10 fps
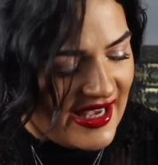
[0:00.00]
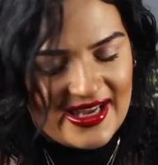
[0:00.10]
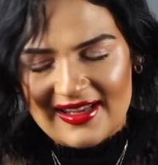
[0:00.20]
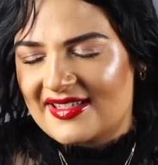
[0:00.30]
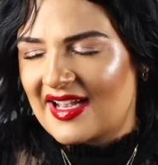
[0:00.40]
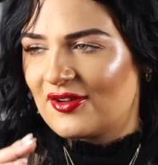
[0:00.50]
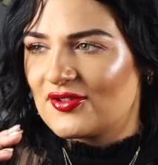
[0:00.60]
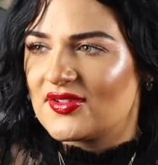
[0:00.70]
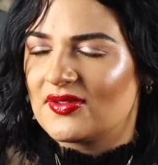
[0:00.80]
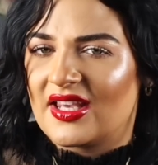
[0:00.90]
And I
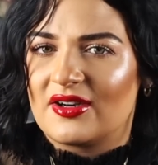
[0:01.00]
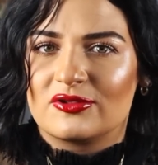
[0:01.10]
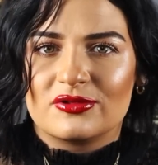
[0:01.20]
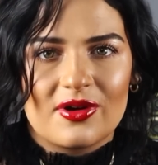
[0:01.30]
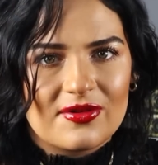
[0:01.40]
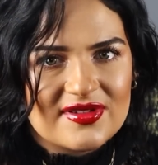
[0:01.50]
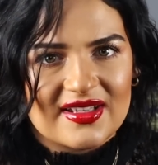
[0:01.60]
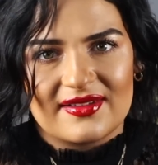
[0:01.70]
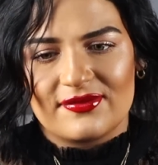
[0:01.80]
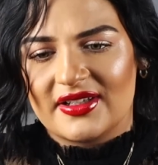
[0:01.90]
also get rose
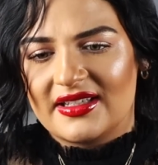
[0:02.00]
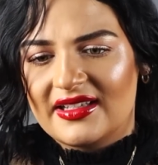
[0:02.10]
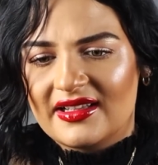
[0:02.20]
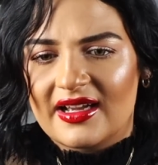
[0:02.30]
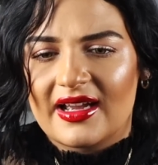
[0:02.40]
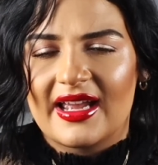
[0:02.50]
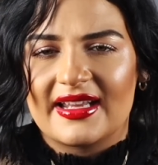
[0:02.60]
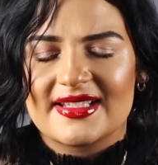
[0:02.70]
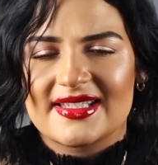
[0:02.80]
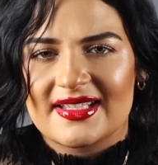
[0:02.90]
and vanilla
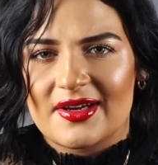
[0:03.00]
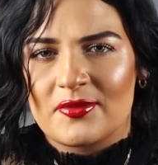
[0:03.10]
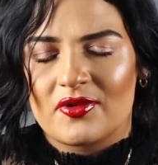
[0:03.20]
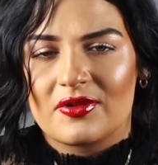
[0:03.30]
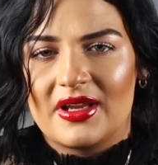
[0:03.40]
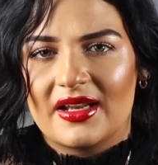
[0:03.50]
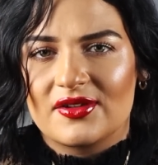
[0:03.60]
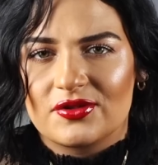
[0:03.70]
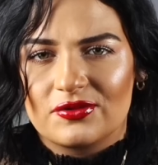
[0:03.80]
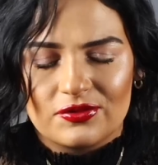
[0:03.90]
and some
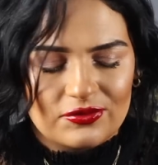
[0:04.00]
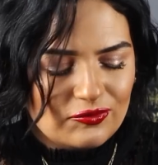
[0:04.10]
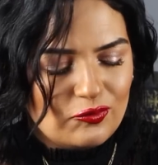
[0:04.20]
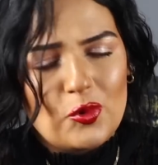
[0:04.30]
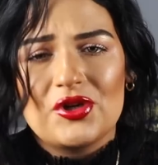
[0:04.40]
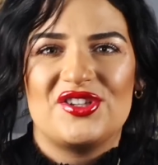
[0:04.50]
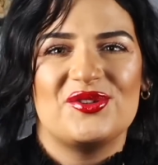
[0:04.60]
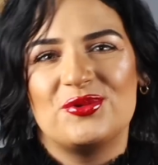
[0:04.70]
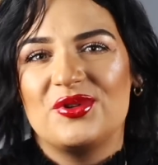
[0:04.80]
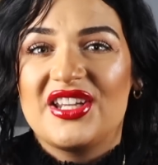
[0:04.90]
oriental
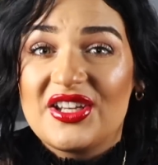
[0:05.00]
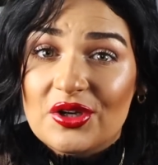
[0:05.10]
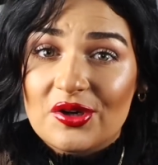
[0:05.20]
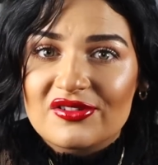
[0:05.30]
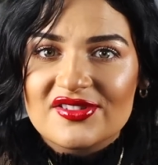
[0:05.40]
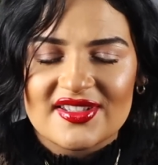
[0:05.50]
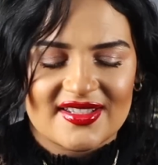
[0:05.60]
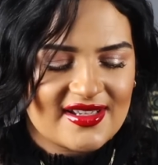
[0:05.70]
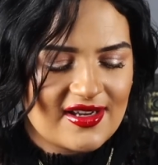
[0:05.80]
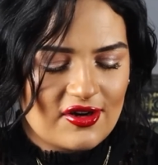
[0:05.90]
woody oudinos,
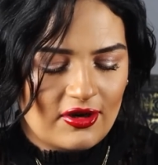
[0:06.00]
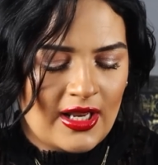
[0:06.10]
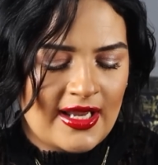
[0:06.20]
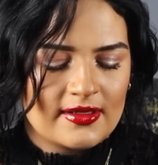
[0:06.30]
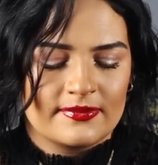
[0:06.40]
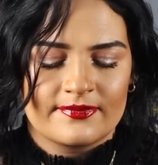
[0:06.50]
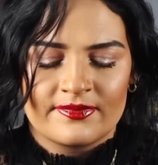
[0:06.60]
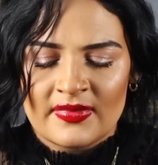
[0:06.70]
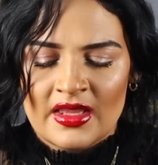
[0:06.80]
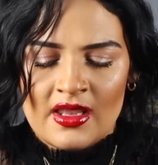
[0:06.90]
as I call it.
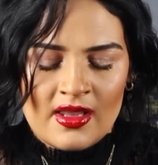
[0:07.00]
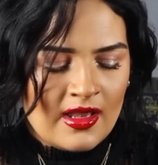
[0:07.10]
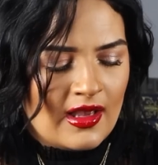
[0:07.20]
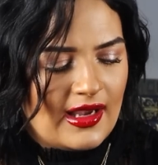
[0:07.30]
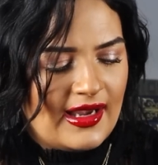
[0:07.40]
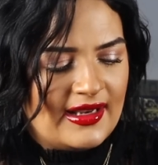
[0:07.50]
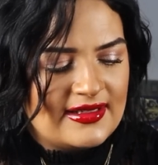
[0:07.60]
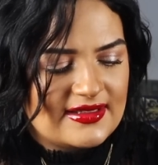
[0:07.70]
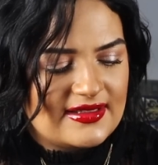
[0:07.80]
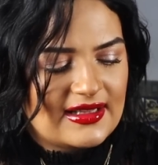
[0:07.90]

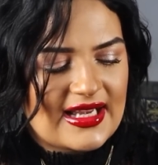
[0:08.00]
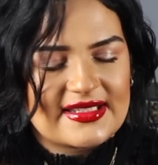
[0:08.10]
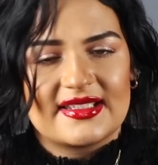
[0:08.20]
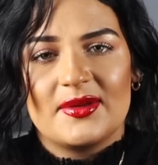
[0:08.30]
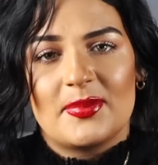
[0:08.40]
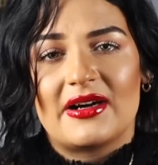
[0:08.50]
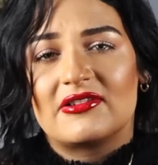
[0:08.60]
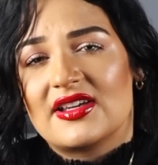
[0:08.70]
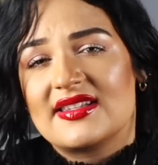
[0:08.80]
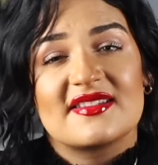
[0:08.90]
And the lasting
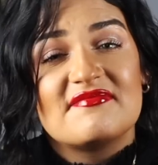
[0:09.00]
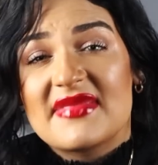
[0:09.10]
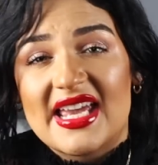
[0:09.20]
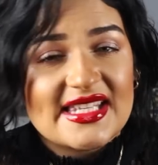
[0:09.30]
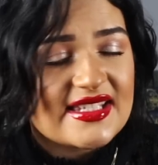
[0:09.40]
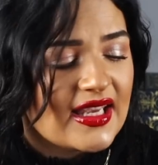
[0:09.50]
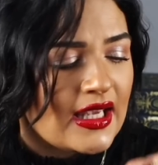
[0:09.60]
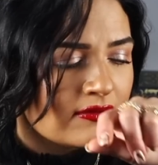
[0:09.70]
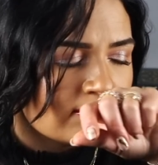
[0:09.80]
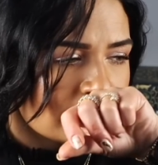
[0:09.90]
power is
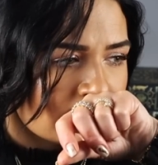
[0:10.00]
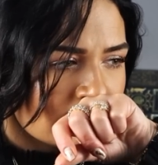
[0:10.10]
amazing.